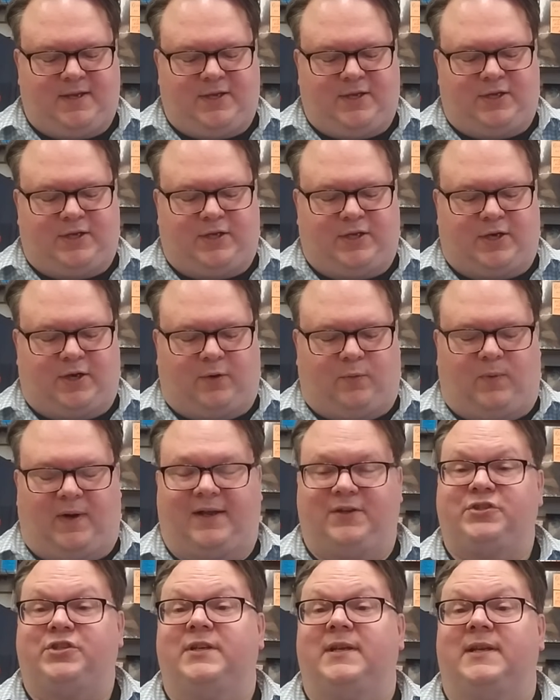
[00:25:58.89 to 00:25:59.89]
you know, while
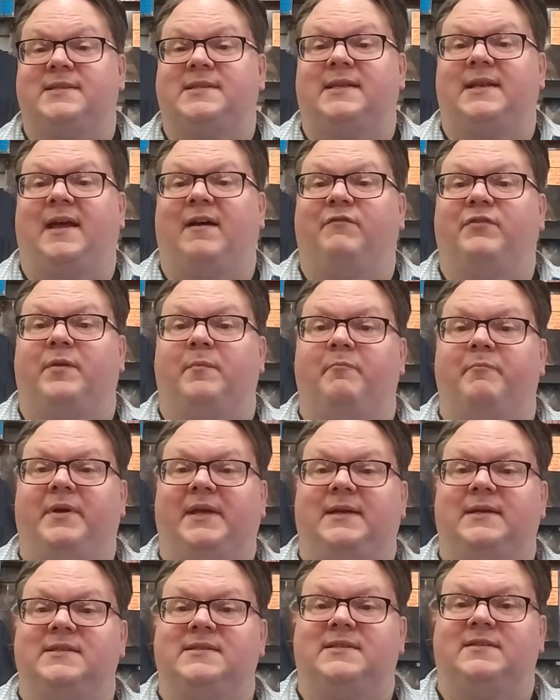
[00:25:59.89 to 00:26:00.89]
she doesn't have the
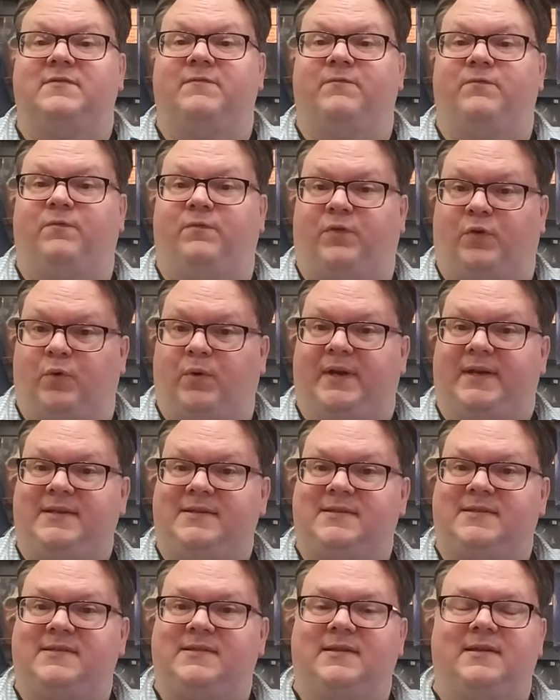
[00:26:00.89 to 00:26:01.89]
biggest
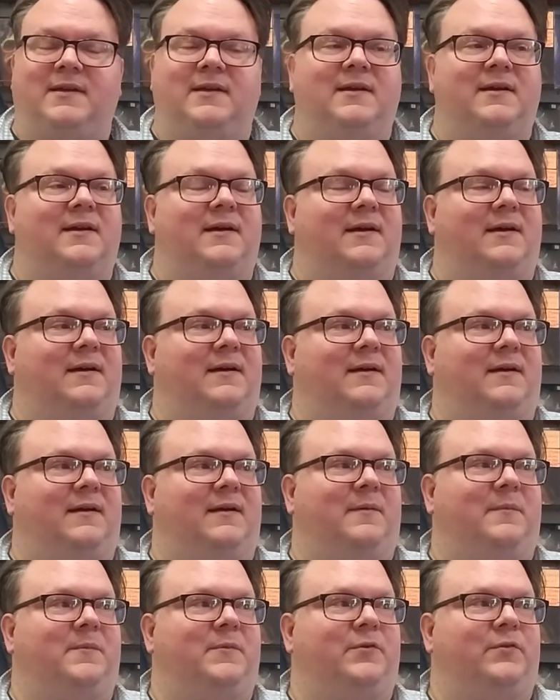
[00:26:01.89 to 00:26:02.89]
voice,
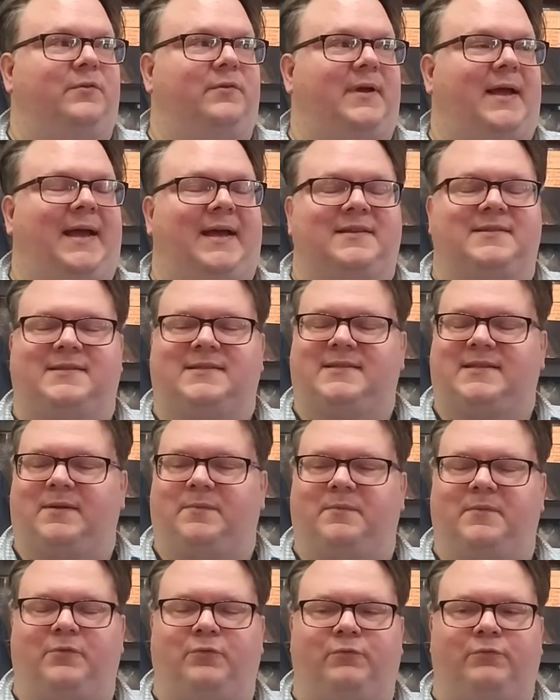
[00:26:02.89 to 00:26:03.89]
um, has
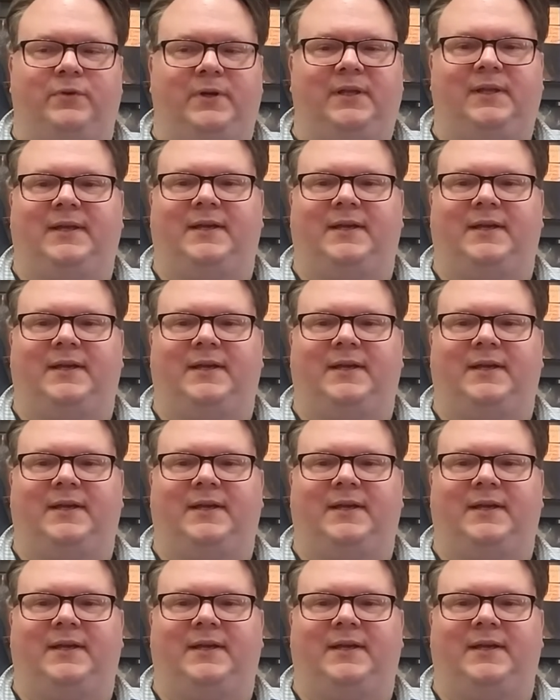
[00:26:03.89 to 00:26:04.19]
some really